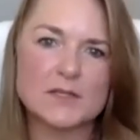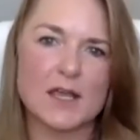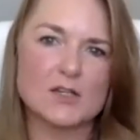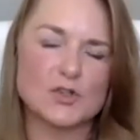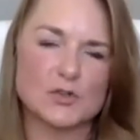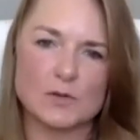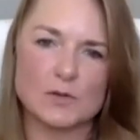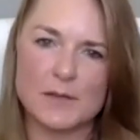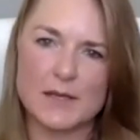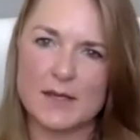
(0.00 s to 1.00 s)
I should
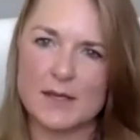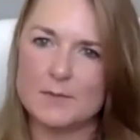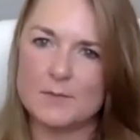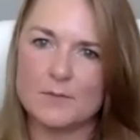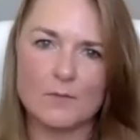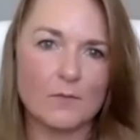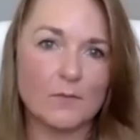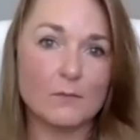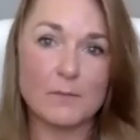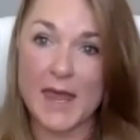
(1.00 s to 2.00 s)
be
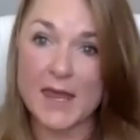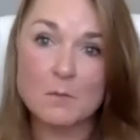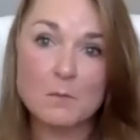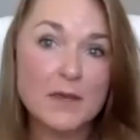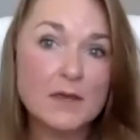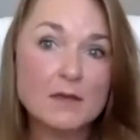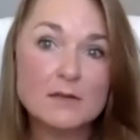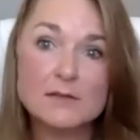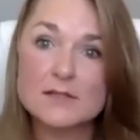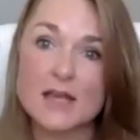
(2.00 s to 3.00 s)
paying
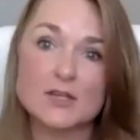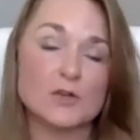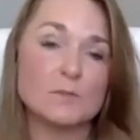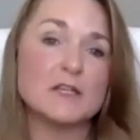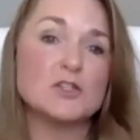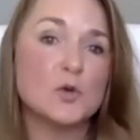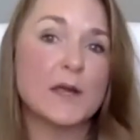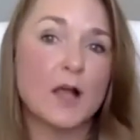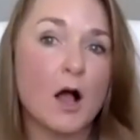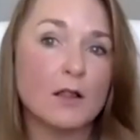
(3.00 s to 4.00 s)
bills. I should be doing
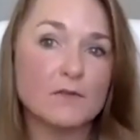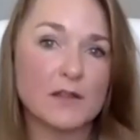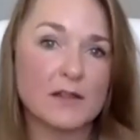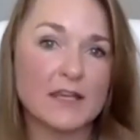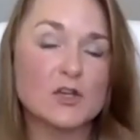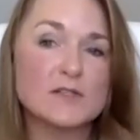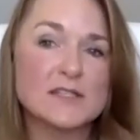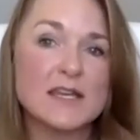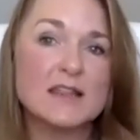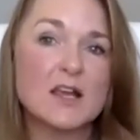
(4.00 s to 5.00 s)
all of it. Like, you're
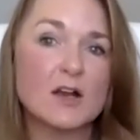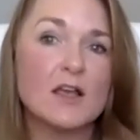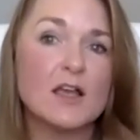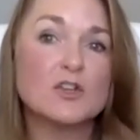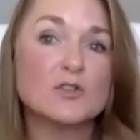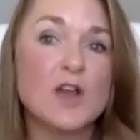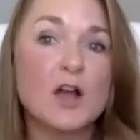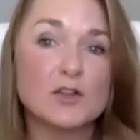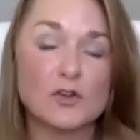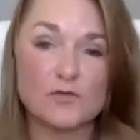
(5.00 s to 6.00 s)
sitting there,
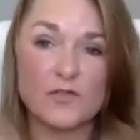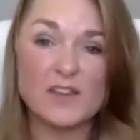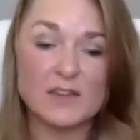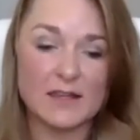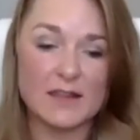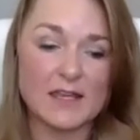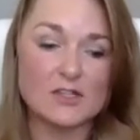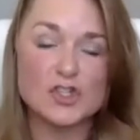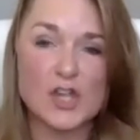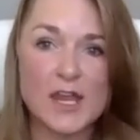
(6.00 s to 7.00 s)
you're feeling like
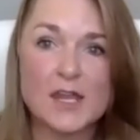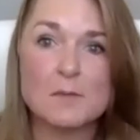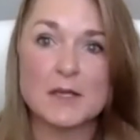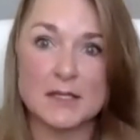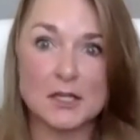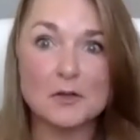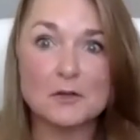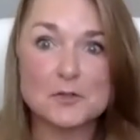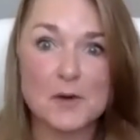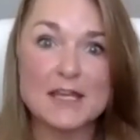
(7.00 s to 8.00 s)
shame and
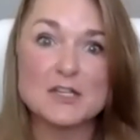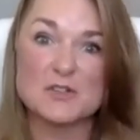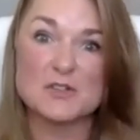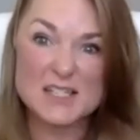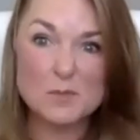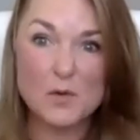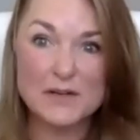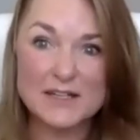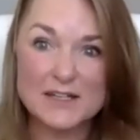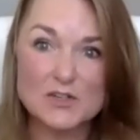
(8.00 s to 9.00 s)
guilt, right? And you're
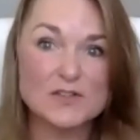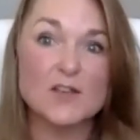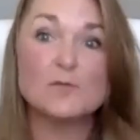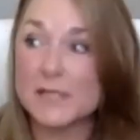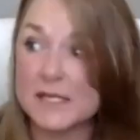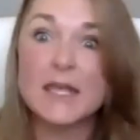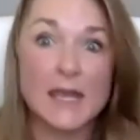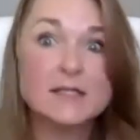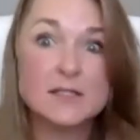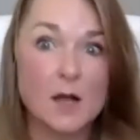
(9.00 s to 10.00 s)
disappointed in yourself, but you
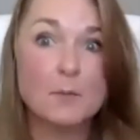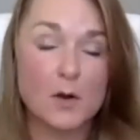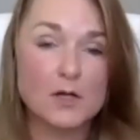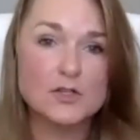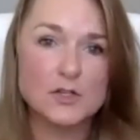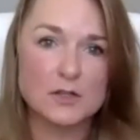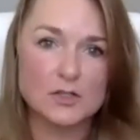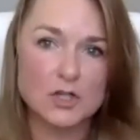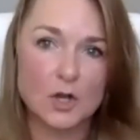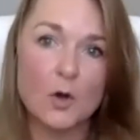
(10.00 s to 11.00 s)
can't stop watching the
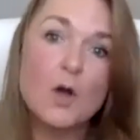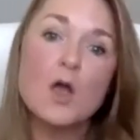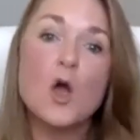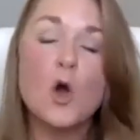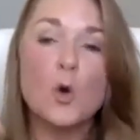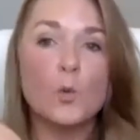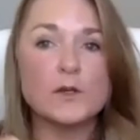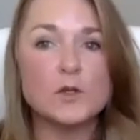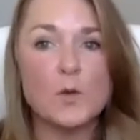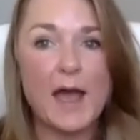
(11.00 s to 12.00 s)
show. When
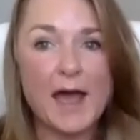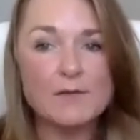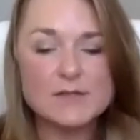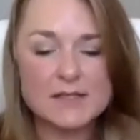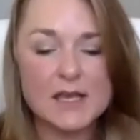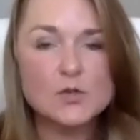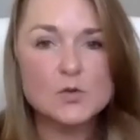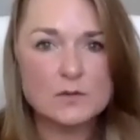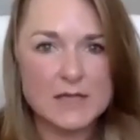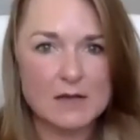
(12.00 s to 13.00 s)
you have
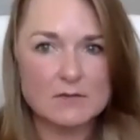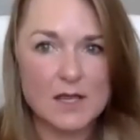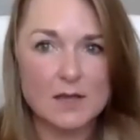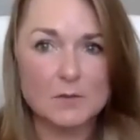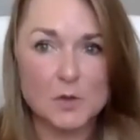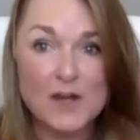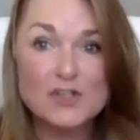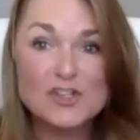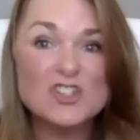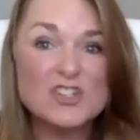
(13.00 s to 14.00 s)
scheduled downtime, you
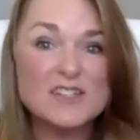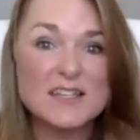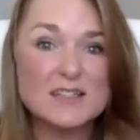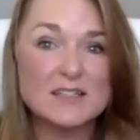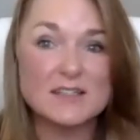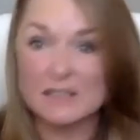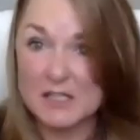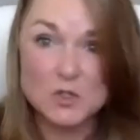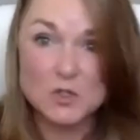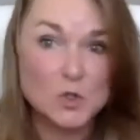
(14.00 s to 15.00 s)
actually just get to
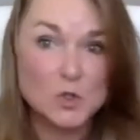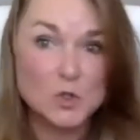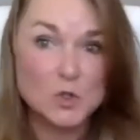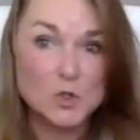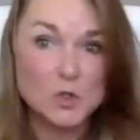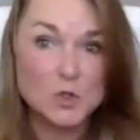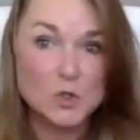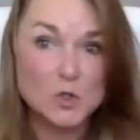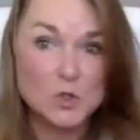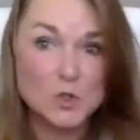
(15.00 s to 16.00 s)
enjoy the
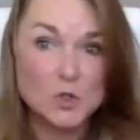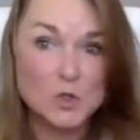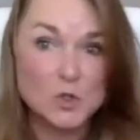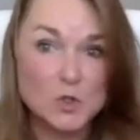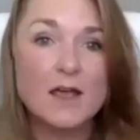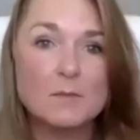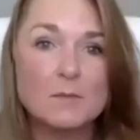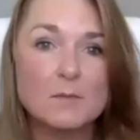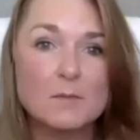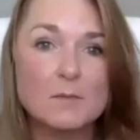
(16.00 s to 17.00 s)
downtime, because if it's
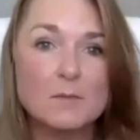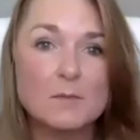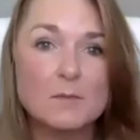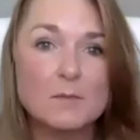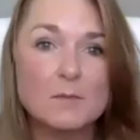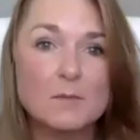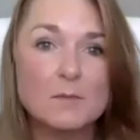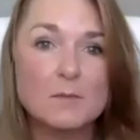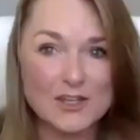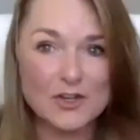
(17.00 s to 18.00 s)
on your
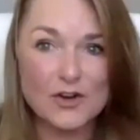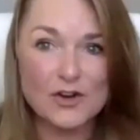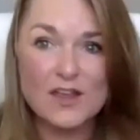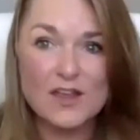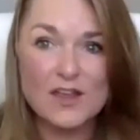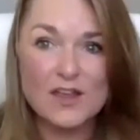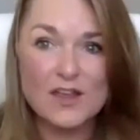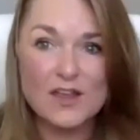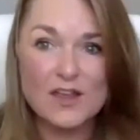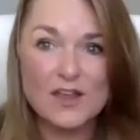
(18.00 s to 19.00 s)
calendar, you know
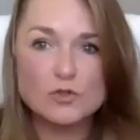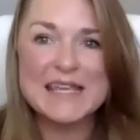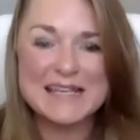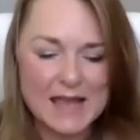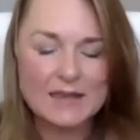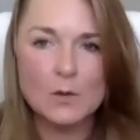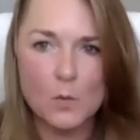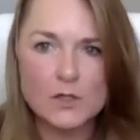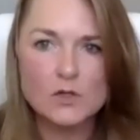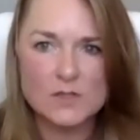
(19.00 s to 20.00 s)
that you're doing
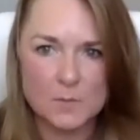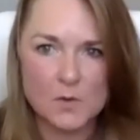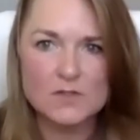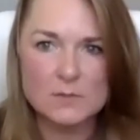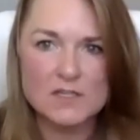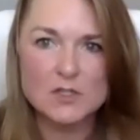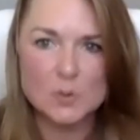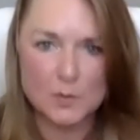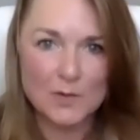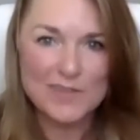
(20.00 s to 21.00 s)
exactly what you're supposed to
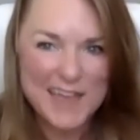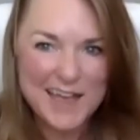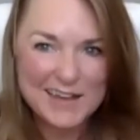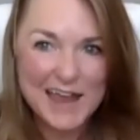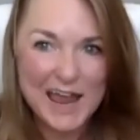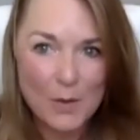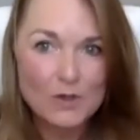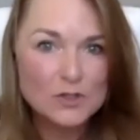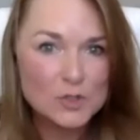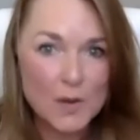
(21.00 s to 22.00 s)
be doing with that
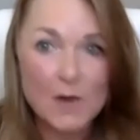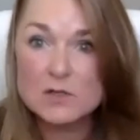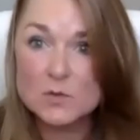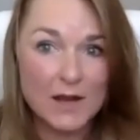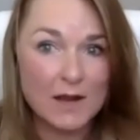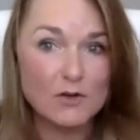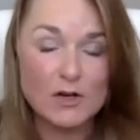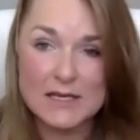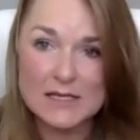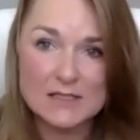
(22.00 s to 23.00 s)
hour, 2 hours,
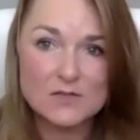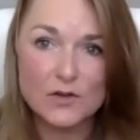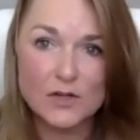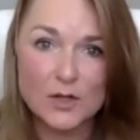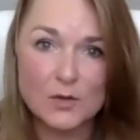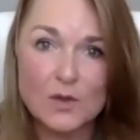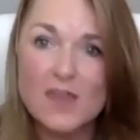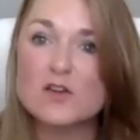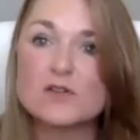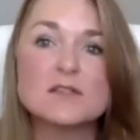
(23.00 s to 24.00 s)
whatever it is for you.
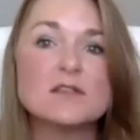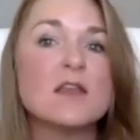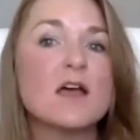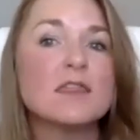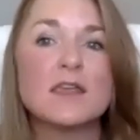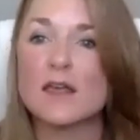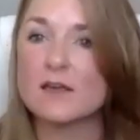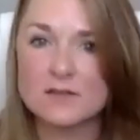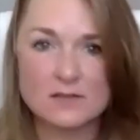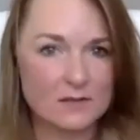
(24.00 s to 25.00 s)
There's nothing
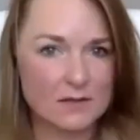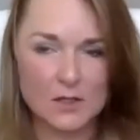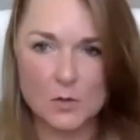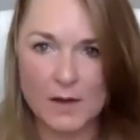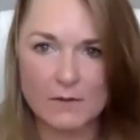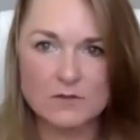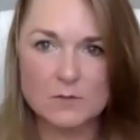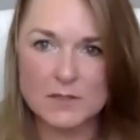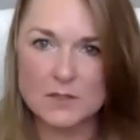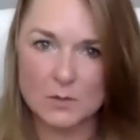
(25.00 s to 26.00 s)
else that you have to
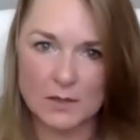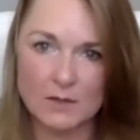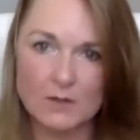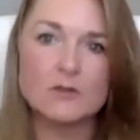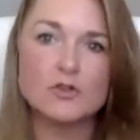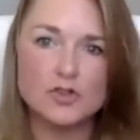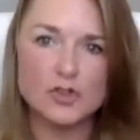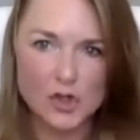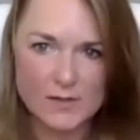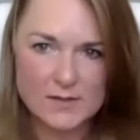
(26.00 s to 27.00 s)
be doing,
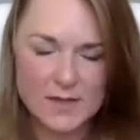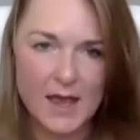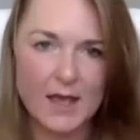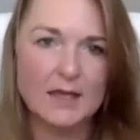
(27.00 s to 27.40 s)
just that.